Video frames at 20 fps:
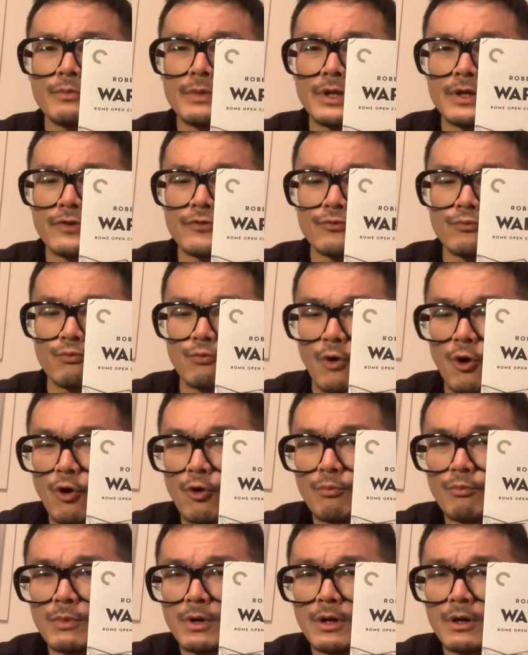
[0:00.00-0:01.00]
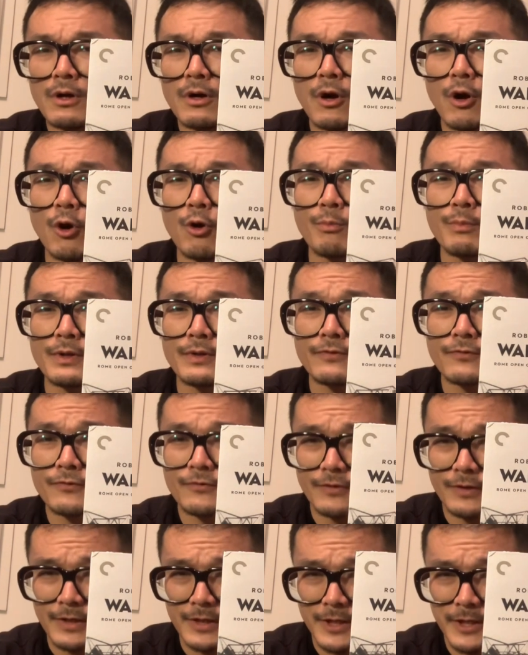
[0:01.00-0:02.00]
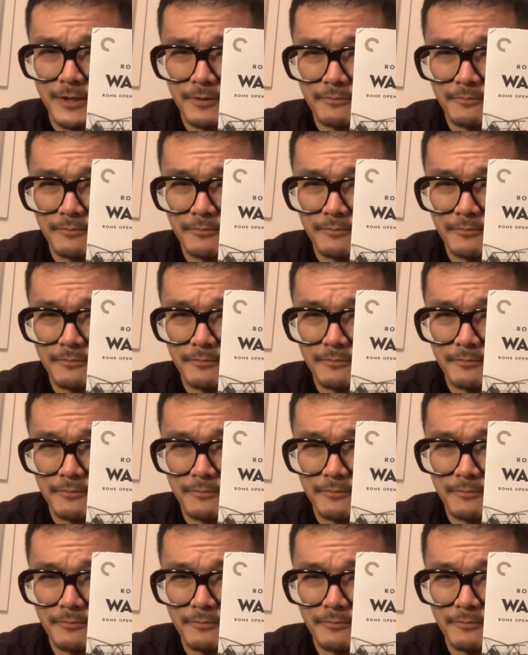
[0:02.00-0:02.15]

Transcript: is Rome Open City.